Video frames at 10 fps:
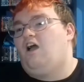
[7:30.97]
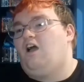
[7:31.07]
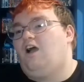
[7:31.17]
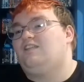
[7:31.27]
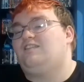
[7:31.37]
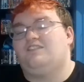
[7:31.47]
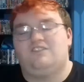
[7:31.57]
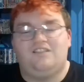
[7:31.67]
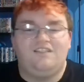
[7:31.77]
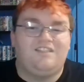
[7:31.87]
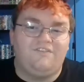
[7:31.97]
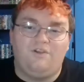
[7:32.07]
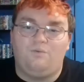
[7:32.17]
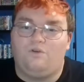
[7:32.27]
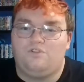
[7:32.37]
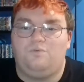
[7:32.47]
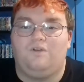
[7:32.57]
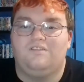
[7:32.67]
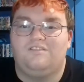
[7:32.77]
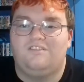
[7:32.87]
I'd say just at least give it a watch
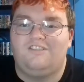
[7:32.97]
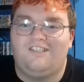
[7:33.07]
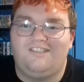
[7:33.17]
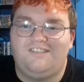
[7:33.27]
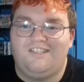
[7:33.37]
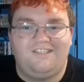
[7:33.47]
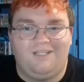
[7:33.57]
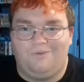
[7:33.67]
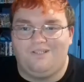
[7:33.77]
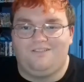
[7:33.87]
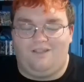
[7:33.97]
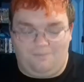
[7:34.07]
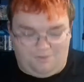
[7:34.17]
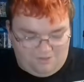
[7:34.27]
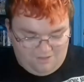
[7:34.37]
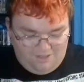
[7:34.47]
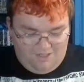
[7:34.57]
once, just to see what it's like, because